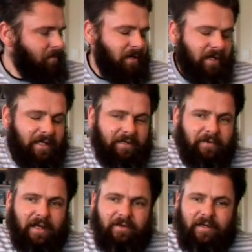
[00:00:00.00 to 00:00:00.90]
But I can get
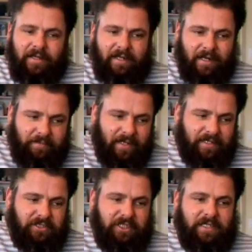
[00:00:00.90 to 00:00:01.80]
around, I can get up
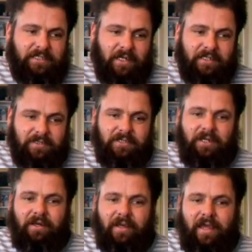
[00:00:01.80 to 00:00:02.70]
out of chairs, I can
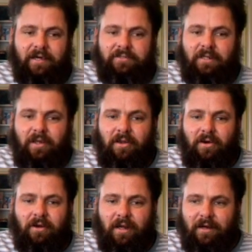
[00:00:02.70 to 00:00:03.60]
sit on the couch a lot
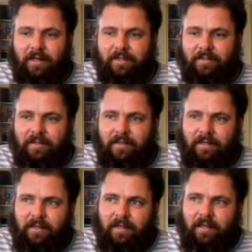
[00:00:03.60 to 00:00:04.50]
longer,
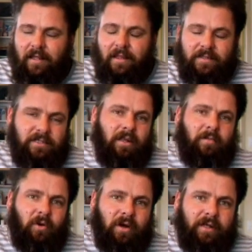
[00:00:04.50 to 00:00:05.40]
there's a
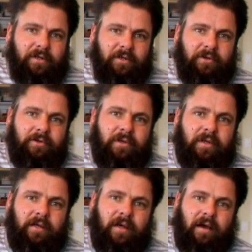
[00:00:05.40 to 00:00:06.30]
lot more I can do,
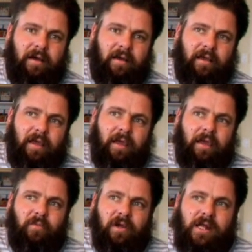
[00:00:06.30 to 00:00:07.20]

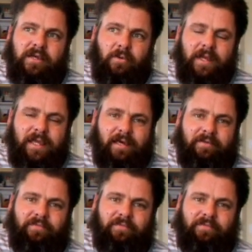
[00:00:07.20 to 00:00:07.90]
and we're only a week out